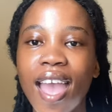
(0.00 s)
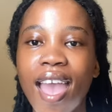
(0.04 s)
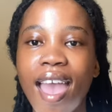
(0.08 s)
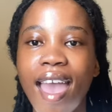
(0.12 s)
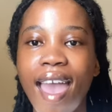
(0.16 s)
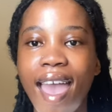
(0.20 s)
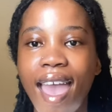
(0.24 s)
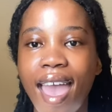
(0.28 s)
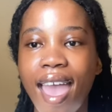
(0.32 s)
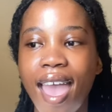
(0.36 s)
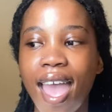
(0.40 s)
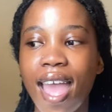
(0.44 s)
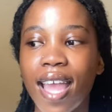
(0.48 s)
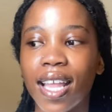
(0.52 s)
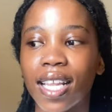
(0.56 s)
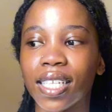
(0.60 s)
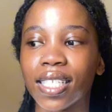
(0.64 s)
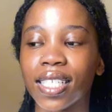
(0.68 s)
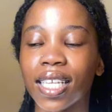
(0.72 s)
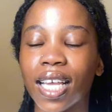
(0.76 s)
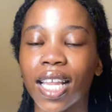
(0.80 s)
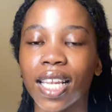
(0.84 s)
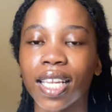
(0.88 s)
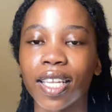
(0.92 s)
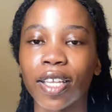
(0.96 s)

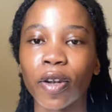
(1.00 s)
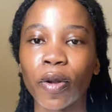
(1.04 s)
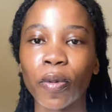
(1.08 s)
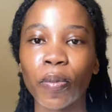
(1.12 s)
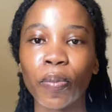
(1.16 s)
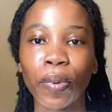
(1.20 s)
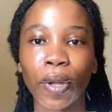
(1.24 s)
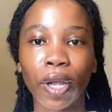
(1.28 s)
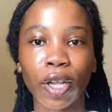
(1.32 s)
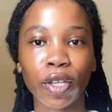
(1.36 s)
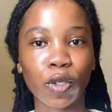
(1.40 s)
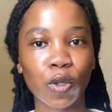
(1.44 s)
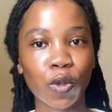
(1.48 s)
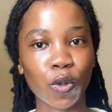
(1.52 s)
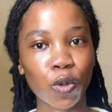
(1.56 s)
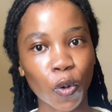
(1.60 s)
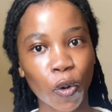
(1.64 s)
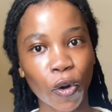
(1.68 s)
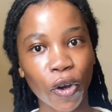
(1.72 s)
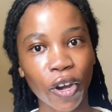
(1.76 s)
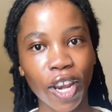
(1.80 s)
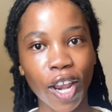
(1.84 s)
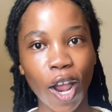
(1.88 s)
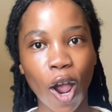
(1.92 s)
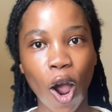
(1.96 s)
And a little
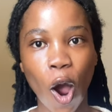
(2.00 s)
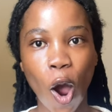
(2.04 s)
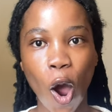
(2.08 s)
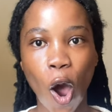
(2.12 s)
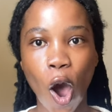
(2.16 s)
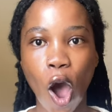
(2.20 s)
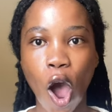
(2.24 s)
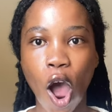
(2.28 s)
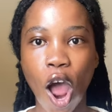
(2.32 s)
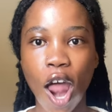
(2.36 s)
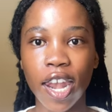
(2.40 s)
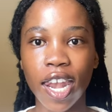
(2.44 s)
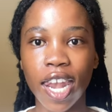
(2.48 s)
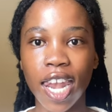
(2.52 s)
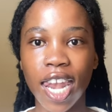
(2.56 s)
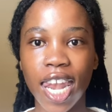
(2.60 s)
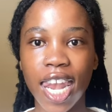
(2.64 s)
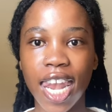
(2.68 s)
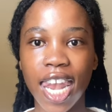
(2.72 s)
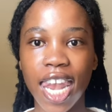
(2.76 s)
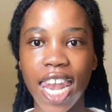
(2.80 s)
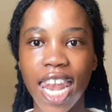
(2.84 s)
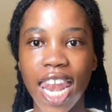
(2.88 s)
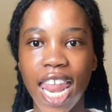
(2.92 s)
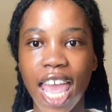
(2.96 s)
backstory
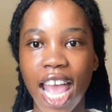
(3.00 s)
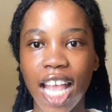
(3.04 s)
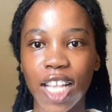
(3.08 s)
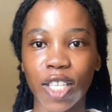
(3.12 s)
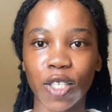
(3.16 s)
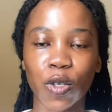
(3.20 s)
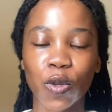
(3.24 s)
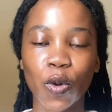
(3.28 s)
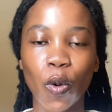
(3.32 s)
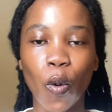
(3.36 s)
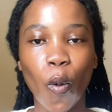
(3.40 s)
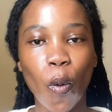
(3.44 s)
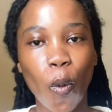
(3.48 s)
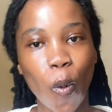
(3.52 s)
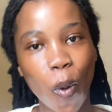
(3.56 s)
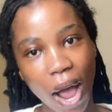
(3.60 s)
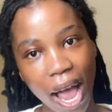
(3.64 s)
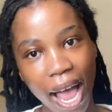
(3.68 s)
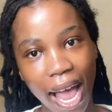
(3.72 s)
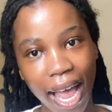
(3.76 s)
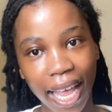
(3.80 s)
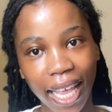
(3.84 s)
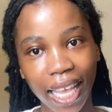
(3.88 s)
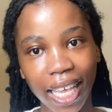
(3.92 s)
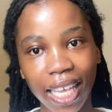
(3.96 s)
on as to
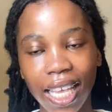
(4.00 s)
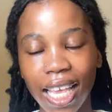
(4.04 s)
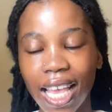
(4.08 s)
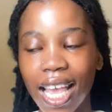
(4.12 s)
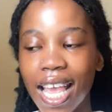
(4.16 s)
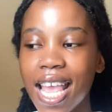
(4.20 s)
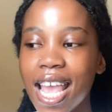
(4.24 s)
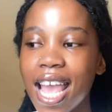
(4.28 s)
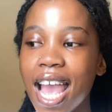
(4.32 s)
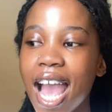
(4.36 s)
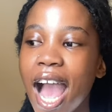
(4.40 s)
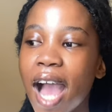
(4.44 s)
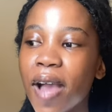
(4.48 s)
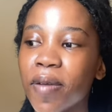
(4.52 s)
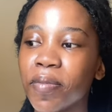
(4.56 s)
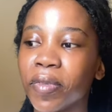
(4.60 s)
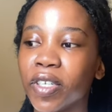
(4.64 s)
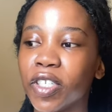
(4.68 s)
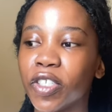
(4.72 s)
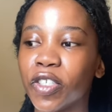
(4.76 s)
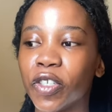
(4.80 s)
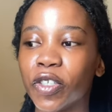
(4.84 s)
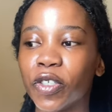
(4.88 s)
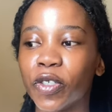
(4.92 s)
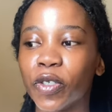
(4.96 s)
why I'm
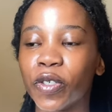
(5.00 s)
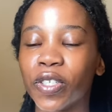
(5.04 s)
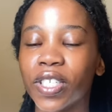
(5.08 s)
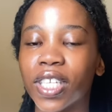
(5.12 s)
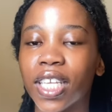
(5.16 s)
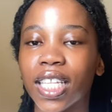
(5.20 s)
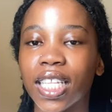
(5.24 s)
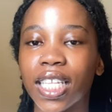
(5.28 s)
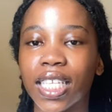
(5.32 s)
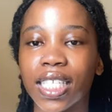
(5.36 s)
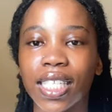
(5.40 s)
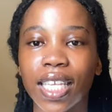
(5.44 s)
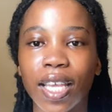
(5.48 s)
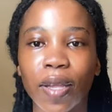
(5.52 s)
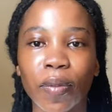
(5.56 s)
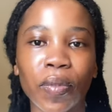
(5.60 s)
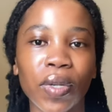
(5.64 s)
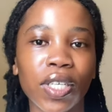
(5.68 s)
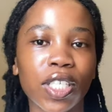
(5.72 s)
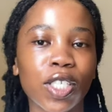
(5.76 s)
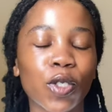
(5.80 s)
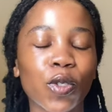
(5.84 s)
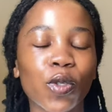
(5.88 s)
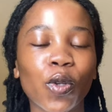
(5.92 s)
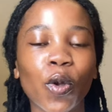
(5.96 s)
introducing the
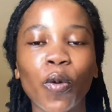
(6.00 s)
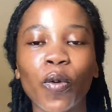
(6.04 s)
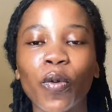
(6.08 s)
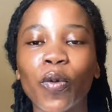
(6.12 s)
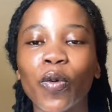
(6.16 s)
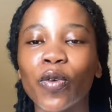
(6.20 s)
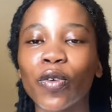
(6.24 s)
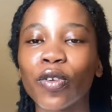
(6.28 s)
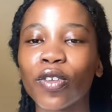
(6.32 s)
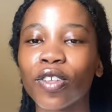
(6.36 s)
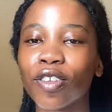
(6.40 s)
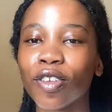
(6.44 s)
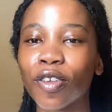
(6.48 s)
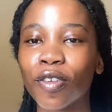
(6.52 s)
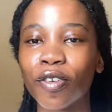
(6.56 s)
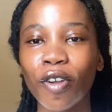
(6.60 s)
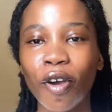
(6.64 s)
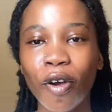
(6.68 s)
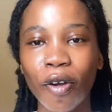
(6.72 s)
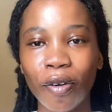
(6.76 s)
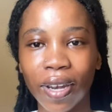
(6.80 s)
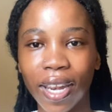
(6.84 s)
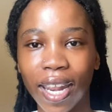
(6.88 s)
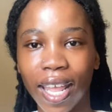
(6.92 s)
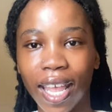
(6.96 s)
segment. So you
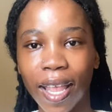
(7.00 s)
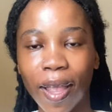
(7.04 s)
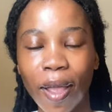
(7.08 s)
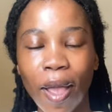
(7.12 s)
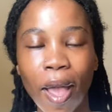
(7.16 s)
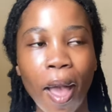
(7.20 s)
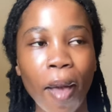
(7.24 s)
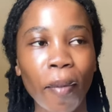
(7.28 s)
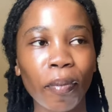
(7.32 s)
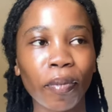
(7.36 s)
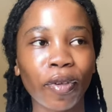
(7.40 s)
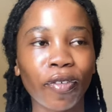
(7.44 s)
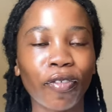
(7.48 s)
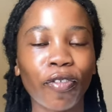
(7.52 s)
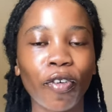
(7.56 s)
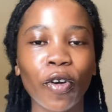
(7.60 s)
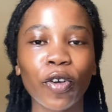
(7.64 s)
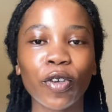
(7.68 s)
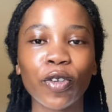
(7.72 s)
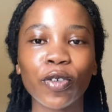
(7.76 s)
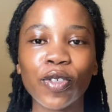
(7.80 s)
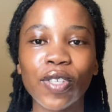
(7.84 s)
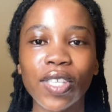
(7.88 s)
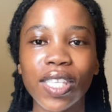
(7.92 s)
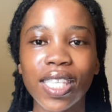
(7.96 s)
know, before
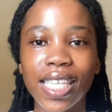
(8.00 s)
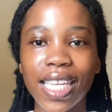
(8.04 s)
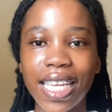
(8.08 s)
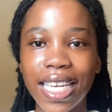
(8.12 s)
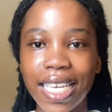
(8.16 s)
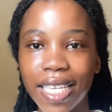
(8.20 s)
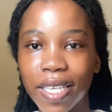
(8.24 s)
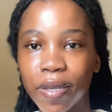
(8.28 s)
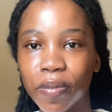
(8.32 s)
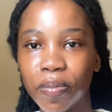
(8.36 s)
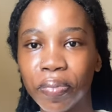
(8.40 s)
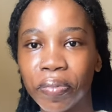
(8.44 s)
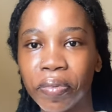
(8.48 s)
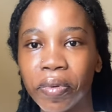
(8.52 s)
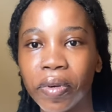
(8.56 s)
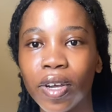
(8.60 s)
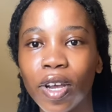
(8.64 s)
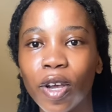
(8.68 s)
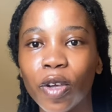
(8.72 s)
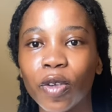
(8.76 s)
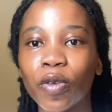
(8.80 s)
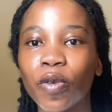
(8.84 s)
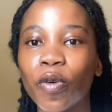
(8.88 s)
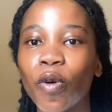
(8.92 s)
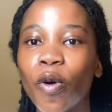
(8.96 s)
you sleep,
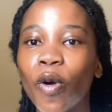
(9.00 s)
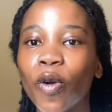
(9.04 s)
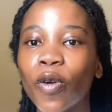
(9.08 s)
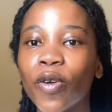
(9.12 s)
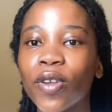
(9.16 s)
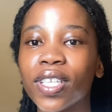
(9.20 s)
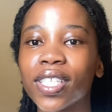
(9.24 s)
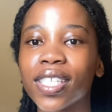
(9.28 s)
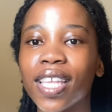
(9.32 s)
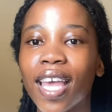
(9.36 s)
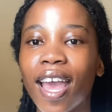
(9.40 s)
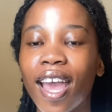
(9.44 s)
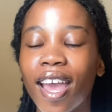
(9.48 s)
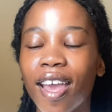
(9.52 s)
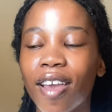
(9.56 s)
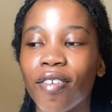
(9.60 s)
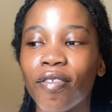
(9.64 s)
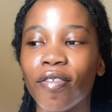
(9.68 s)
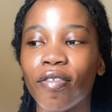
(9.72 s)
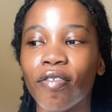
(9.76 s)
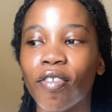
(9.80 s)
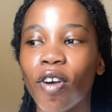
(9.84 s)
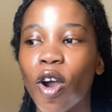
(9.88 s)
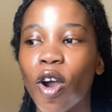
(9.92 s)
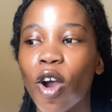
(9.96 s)
you always have
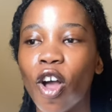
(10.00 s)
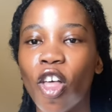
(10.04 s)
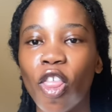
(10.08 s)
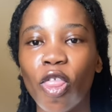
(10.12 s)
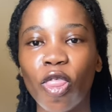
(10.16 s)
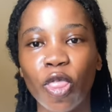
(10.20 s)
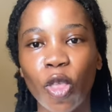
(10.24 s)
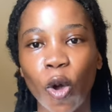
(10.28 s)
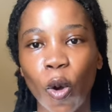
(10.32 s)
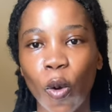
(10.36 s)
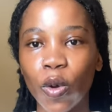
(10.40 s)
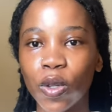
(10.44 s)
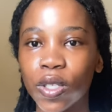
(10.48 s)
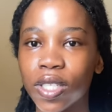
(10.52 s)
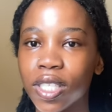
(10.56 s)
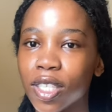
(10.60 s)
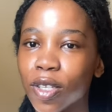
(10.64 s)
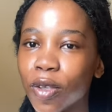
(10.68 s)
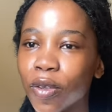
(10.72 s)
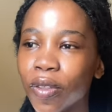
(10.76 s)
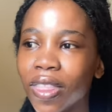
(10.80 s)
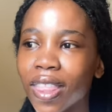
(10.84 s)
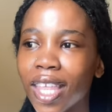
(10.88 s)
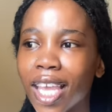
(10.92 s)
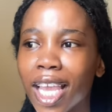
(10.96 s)

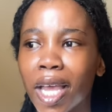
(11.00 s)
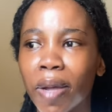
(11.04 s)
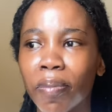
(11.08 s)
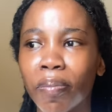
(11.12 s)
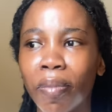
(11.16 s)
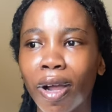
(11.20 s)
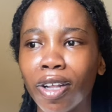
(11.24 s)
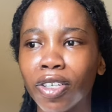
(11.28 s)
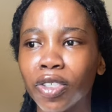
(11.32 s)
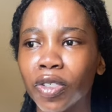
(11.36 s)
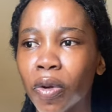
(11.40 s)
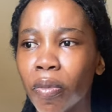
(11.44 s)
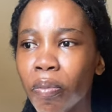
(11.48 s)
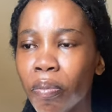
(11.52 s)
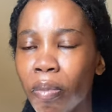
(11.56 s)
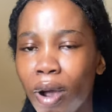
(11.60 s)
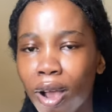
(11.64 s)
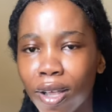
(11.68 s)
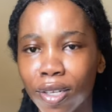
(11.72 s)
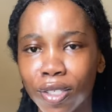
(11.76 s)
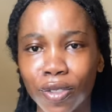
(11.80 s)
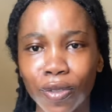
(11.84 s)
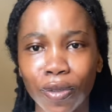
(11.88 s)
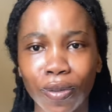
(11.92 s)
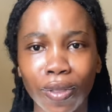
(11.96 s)
thoughts, you think about your
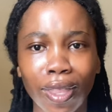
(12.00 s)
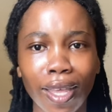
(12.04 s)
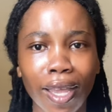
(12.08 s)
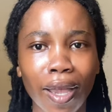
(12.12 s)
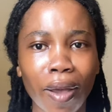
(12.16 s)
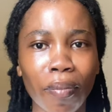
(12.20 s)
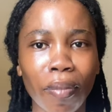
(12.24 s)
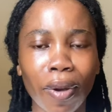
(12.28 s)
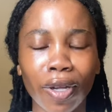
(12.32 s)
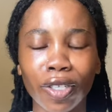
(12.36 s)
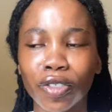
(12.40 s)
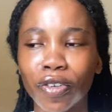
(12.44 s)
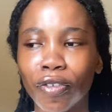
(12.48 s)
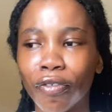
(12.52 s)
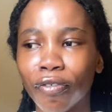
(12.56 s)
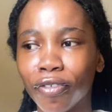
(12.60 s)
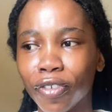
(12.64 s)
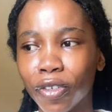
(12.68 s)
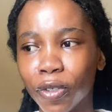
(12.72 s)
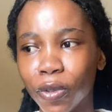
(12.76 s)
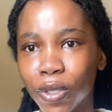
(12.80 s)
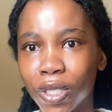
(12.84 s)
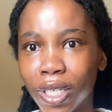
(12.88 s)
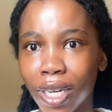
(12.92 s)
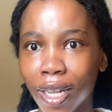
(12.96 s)
past, you think about your
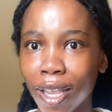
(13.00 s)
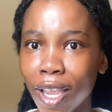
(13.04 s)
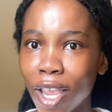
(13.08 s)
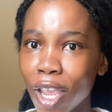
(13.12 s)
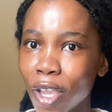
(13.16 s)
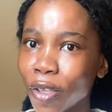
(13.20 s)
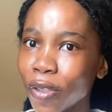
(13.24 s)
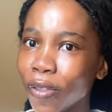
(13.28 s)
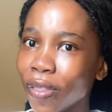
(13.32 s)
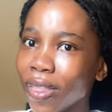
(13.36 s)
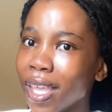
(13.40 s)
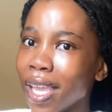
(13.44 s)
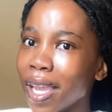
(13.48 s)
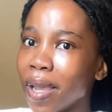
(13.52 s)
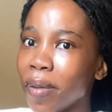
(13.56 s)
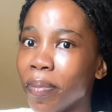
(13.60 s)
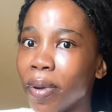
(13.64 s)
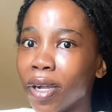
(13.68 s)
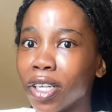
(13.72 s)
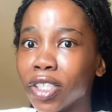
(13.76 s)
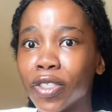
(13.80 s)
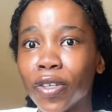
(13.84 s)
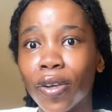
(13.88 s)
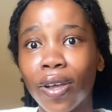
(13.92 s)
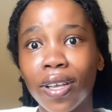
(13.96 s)
future, you think
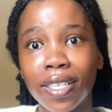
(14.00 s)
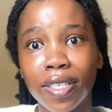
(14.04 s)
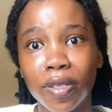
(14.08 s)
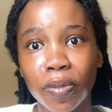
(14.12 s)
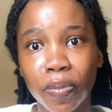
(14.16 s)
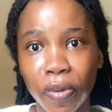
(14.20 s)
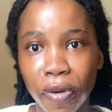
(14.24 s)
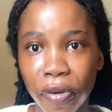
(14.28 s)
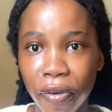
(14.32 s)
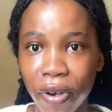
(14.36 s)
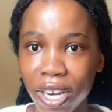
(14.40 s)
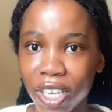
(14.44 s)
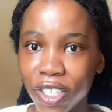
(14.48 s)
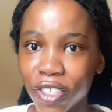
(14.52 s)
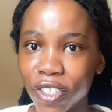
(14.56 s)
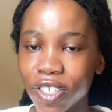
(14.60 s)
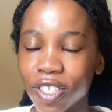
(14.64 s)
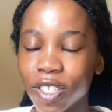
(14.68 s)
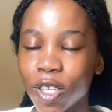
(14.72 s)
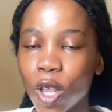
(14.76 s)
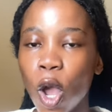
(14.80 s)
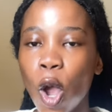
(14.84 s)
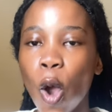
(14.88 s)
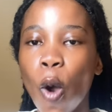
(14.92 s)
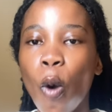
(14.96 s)
about your
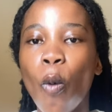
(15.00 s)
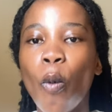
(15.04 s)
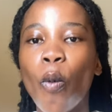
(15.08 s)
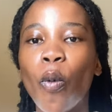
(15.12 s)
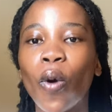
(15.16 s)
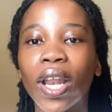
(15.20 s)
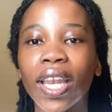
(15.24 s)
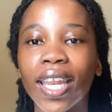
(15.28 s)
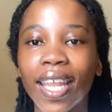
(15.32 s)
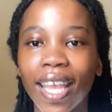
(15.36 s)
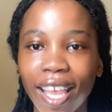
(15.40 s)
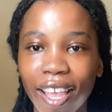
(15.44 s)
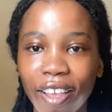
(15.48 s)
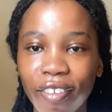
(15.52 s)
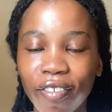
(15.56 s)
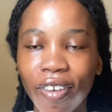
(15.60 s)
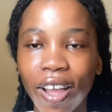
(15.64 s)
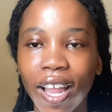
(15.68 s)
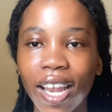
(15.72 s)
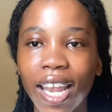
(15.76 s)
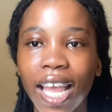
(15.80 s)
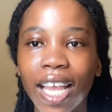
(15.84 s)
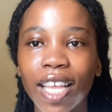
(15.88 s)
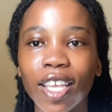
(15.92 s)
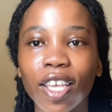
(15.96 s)
aspirations, whatever.
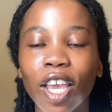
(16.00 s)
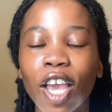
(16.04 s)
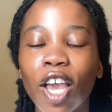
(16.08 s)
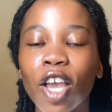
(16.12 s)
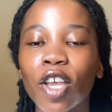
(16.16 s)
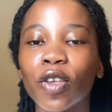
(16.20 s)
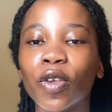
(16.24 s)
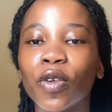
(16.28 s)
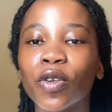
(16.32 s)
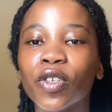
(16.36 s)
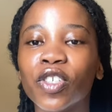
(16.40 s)
Like, you